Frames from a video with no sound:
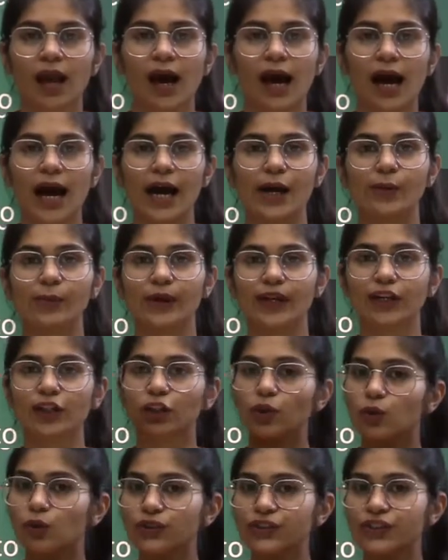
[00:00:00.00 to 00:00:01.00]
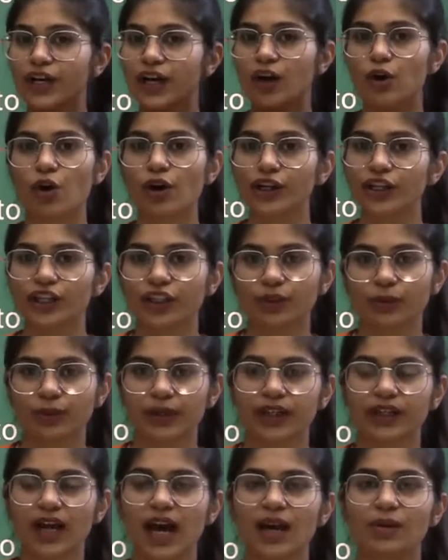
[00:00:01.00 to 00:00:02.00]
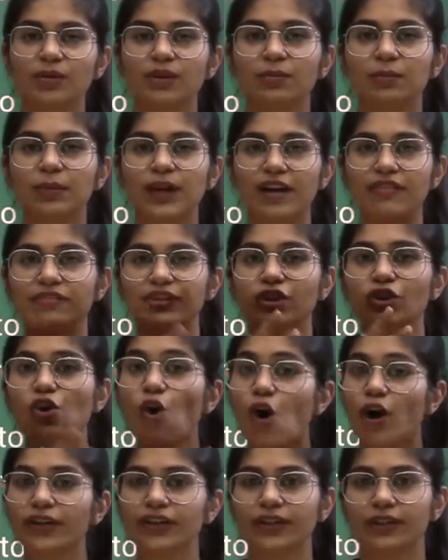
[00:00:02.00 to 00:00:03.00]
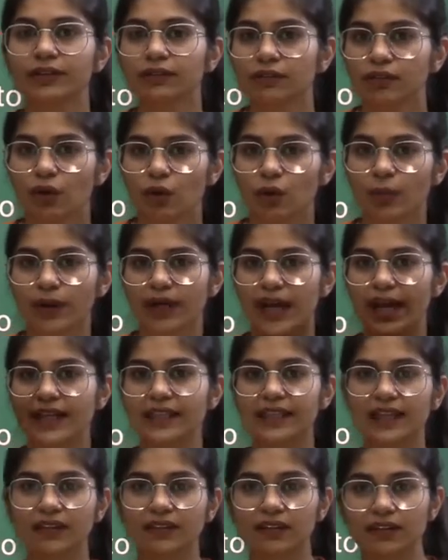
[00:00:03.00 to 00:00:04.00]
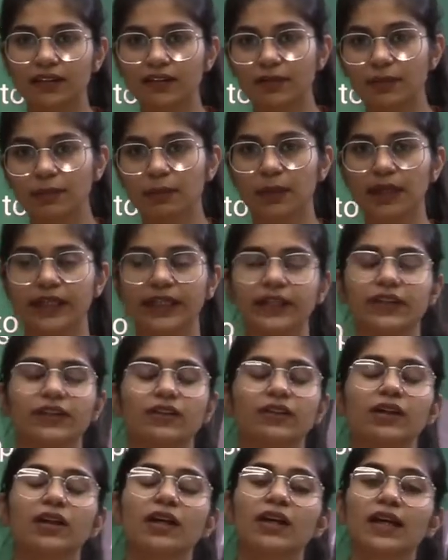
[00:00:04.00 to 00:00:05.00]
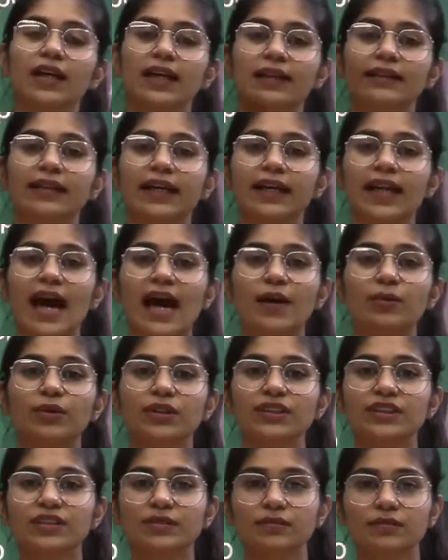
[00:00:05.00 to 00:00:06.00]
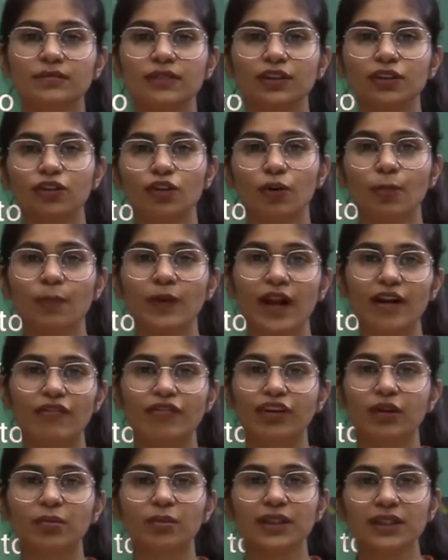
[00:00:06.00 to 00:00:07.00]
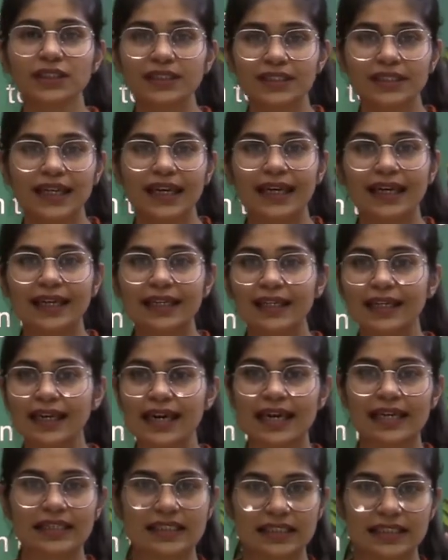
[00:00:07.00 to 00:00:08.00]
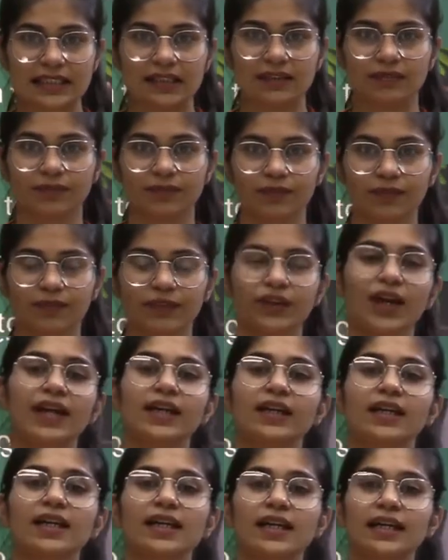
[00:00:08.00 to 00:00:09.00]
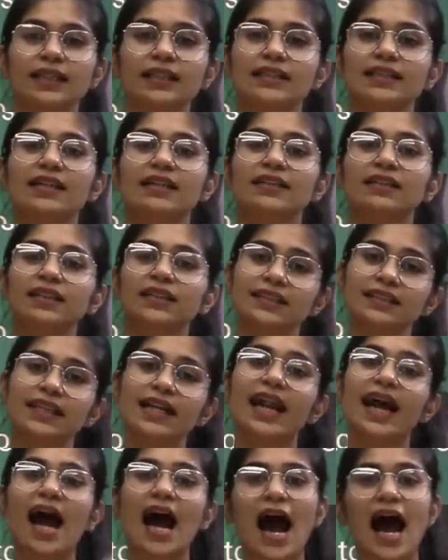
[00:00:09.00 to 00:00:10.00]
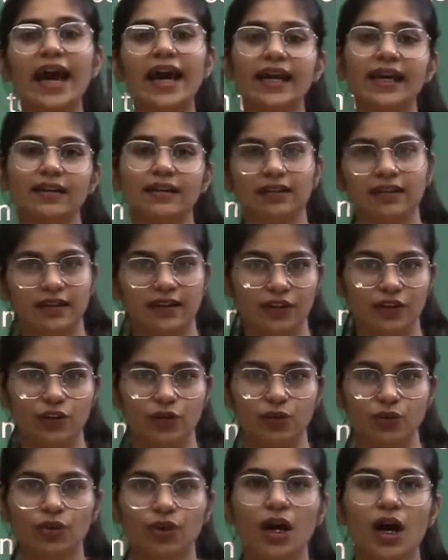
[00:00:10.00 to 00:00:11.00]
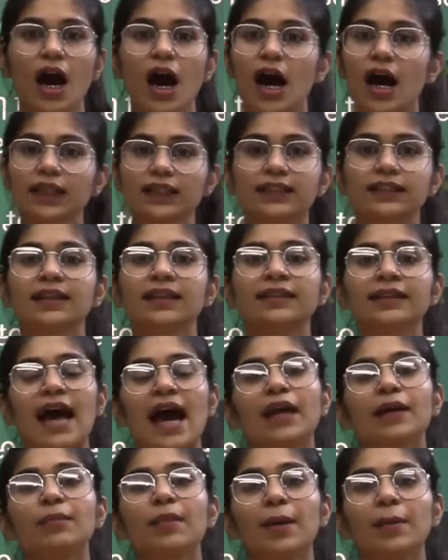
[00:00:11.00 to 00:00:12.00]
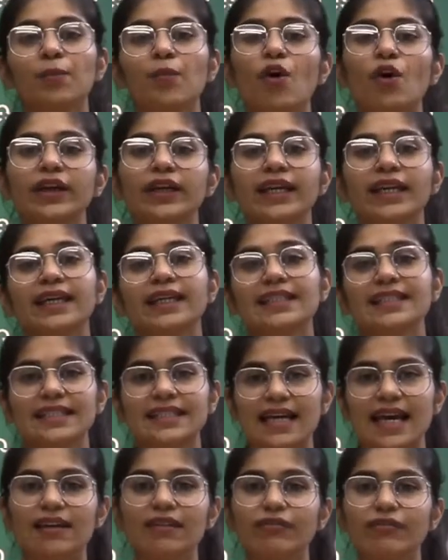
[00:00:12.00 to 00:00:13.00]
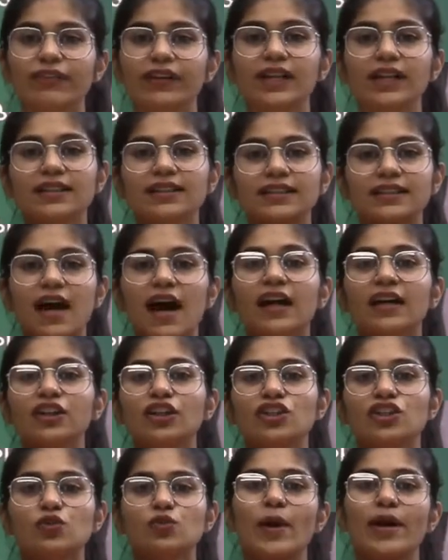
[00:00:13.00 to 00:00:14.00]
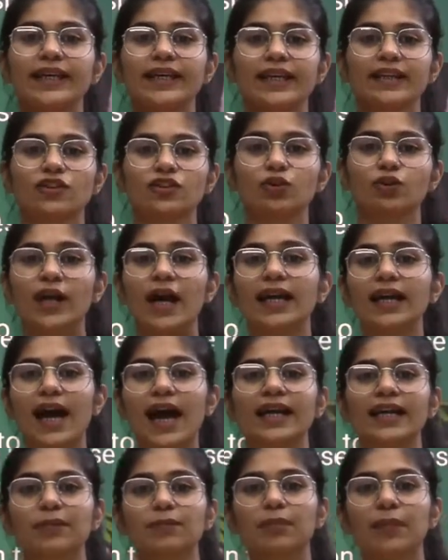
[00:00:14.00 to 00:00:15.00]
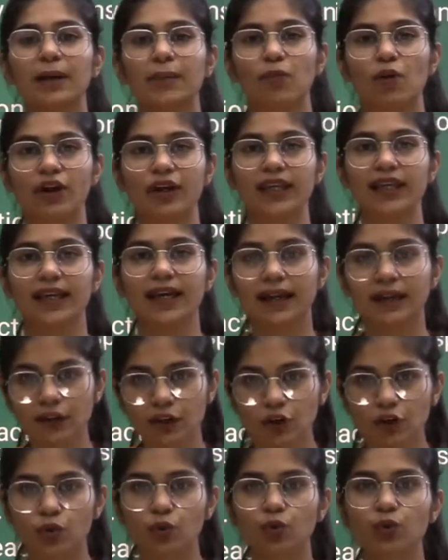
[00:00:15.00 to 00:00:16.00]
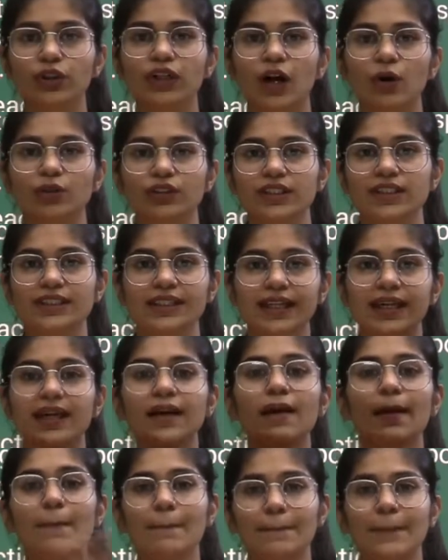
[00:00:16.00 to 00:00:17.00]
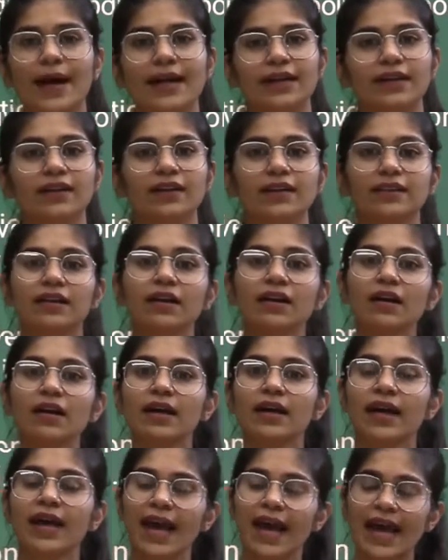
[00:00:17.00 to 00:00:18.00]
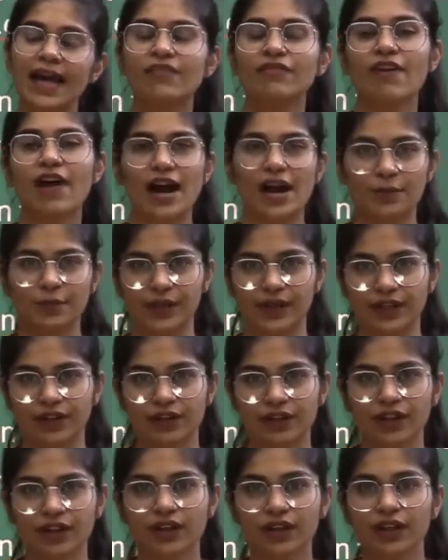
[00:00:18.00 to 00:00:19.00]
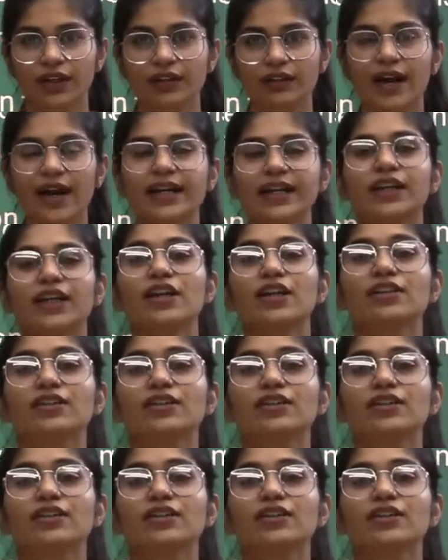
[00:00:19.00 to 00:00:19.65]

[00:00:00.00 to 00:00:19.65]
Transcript: I wear clothes according to it. I will prefer cotton over any other material. Then I will, preferably stay in AC, right? These are the things that I can do. Other than that, my body itself will start sweating so that my body can cool down, stay better in the environment, right?